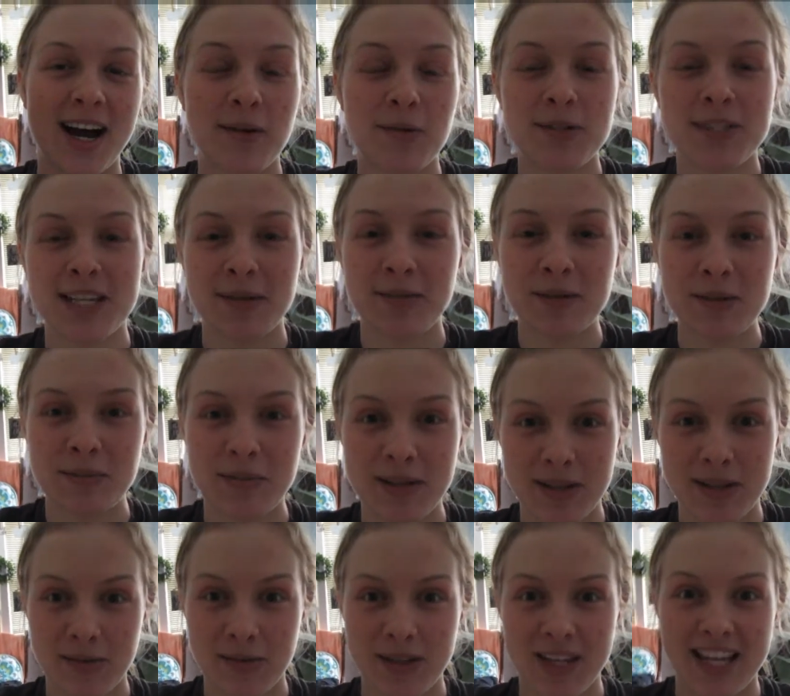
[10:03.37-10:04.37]
I wasn't able to be
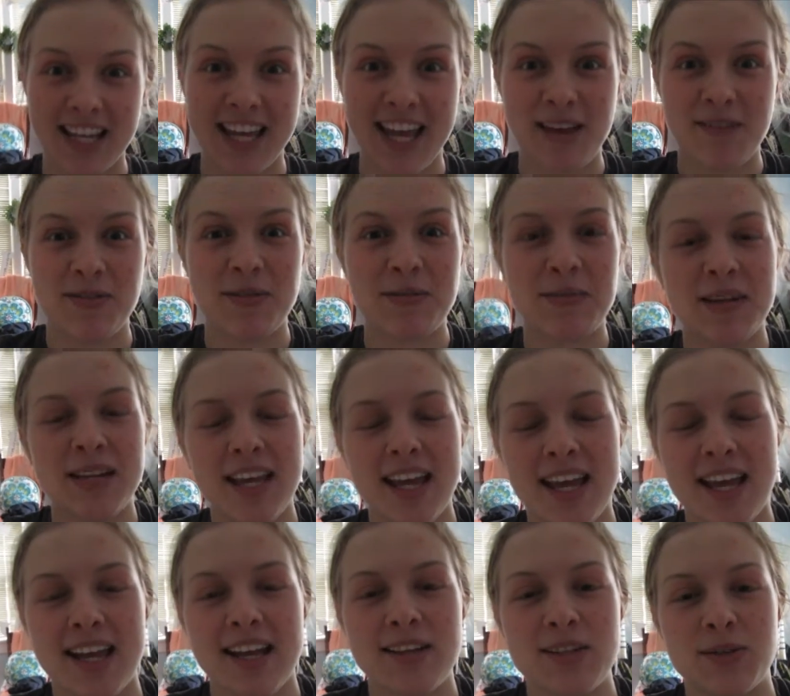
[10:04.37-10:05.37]
there when they gave them the
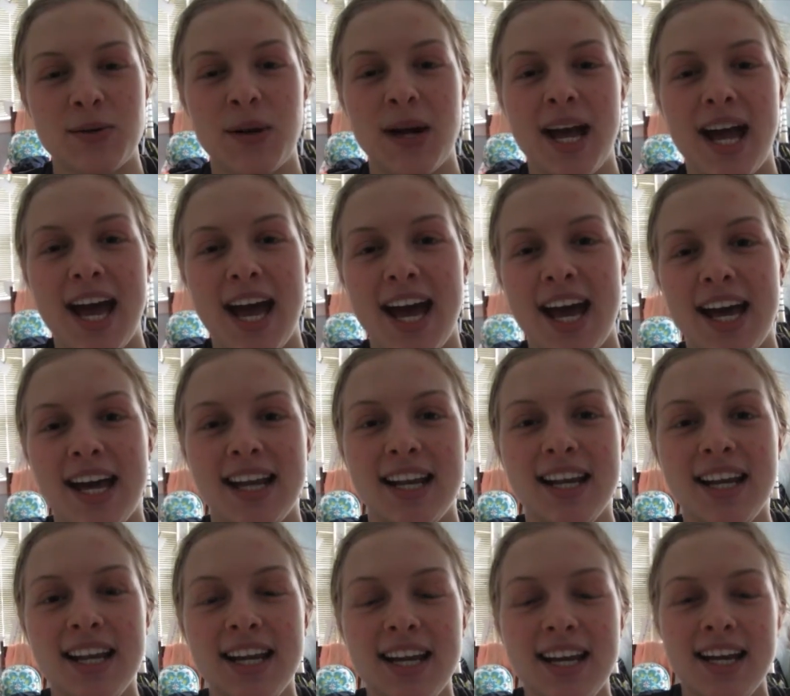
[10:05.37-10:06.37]
cake, so I had
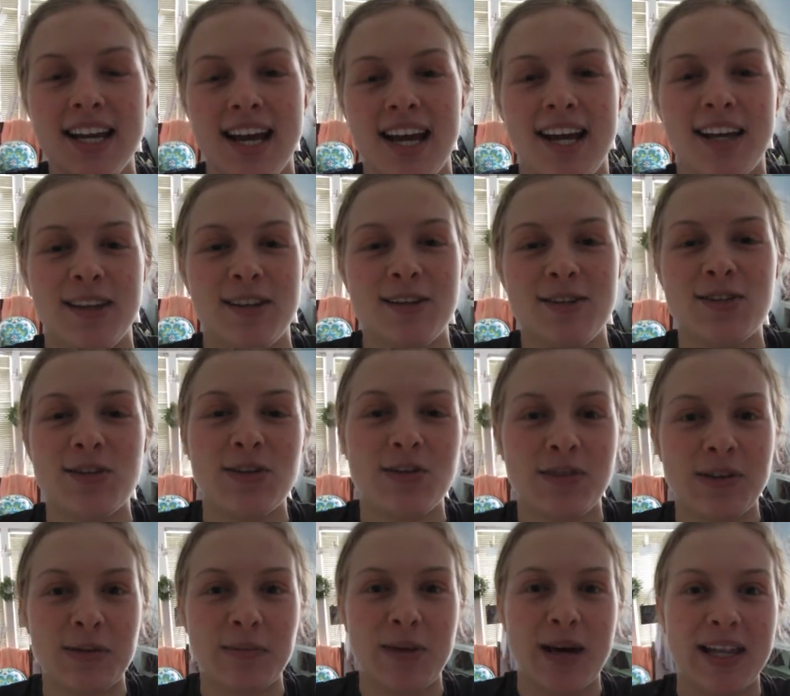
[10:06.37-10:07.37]
Ella,
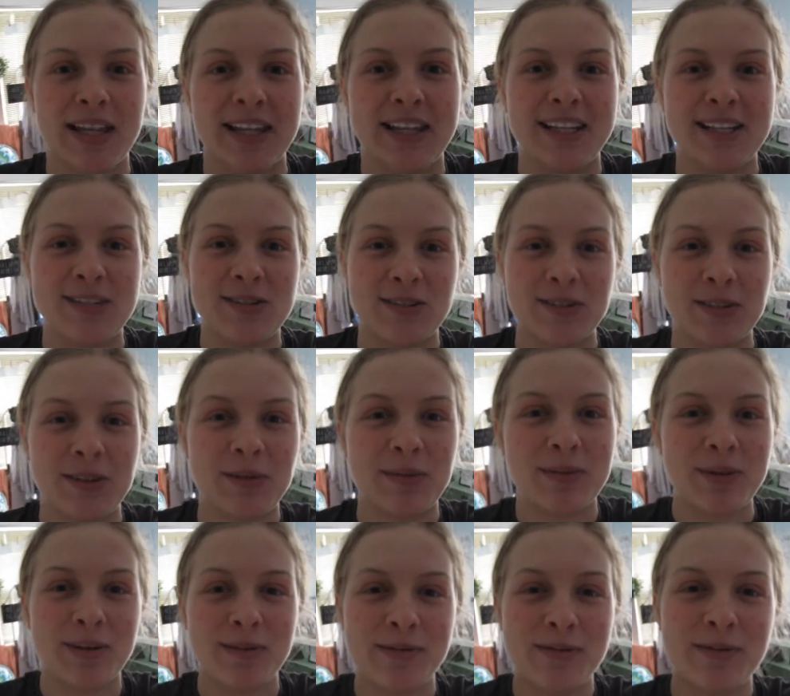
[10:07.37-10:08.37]
Sophie, and Melon do a little
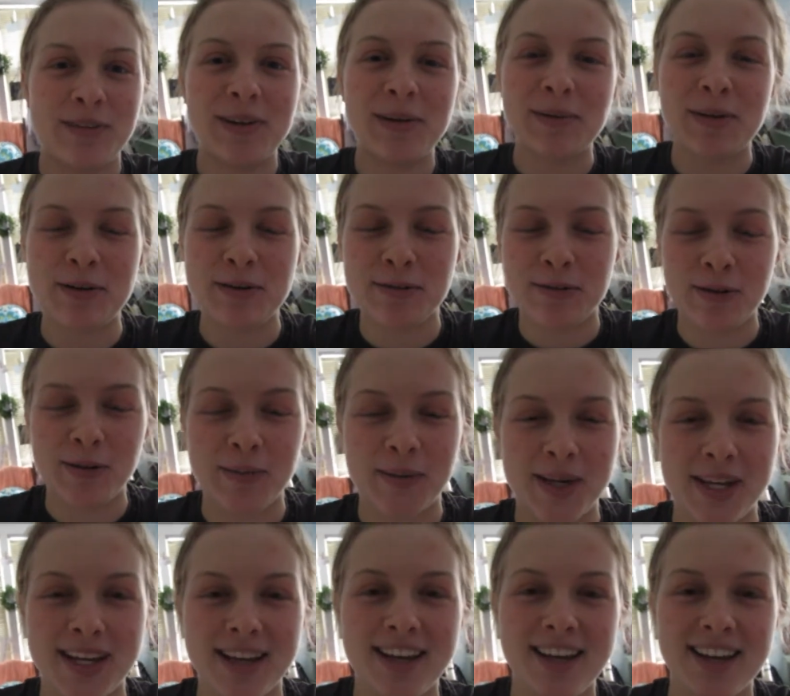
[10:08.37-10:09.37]
bit of filming for
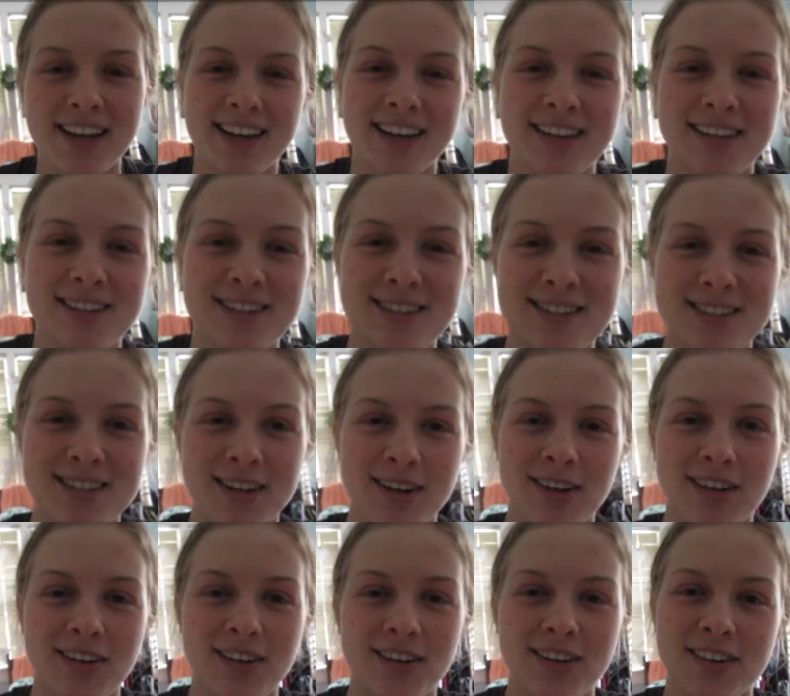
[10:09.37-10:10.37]
me
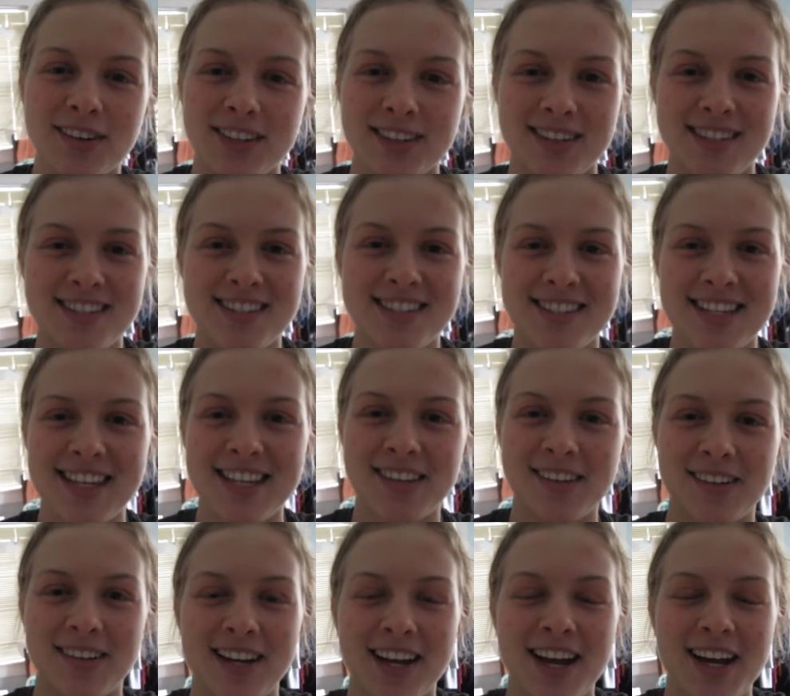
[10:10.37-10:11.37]
so you could see
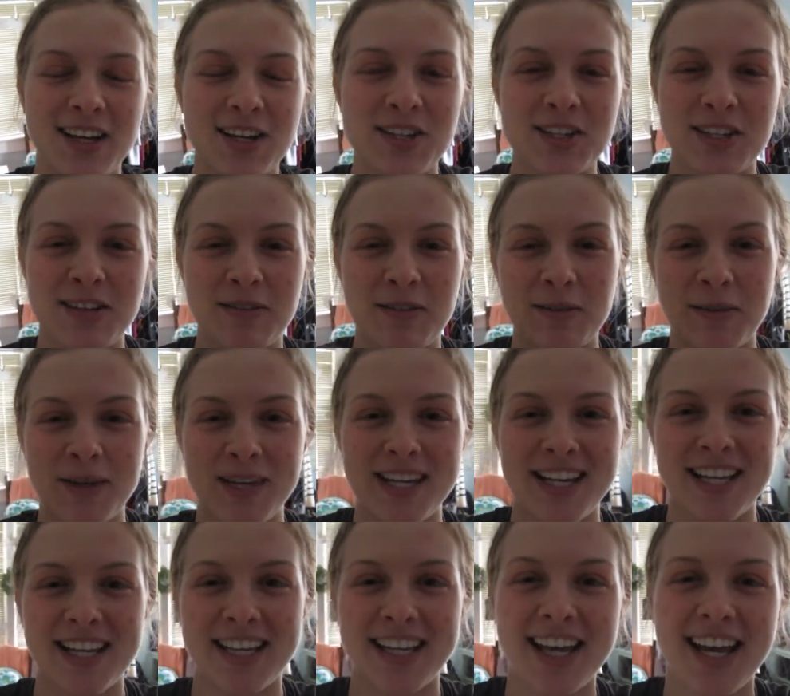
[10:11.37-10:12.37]
the reaction of them
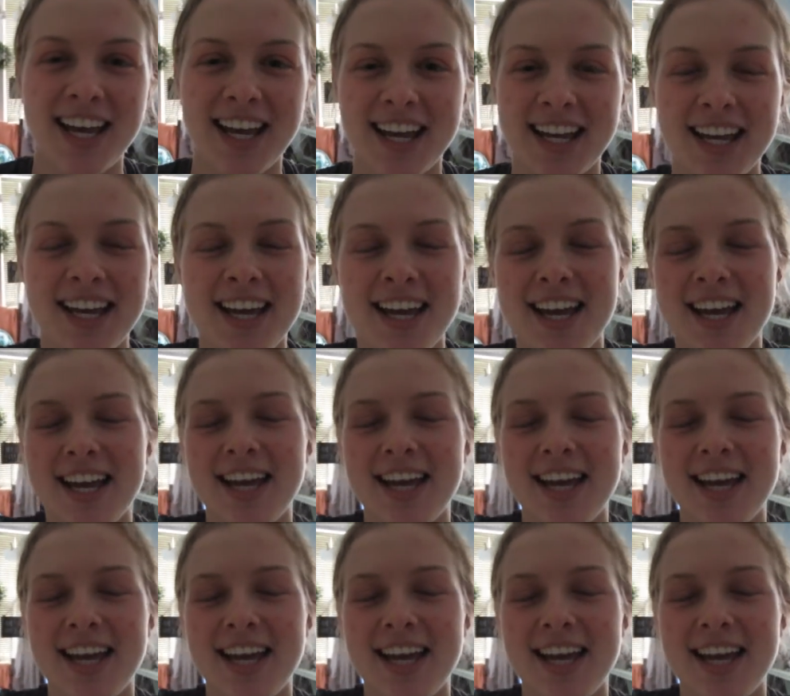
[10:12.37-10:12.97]
getting the cake